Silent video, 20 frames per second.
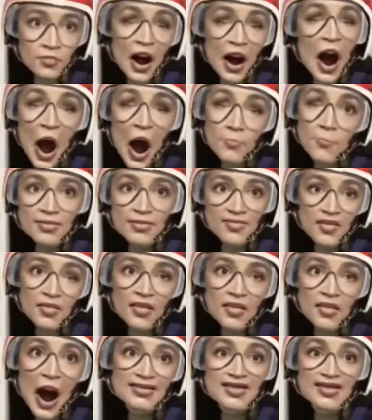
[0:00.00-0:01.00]
Happy
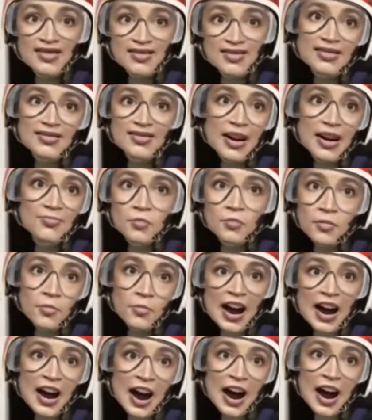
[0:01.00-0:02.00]
July 6th,
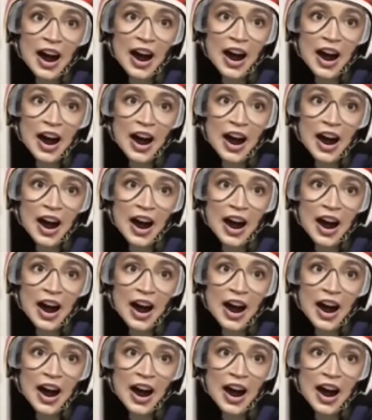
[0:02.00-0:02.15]
everybody!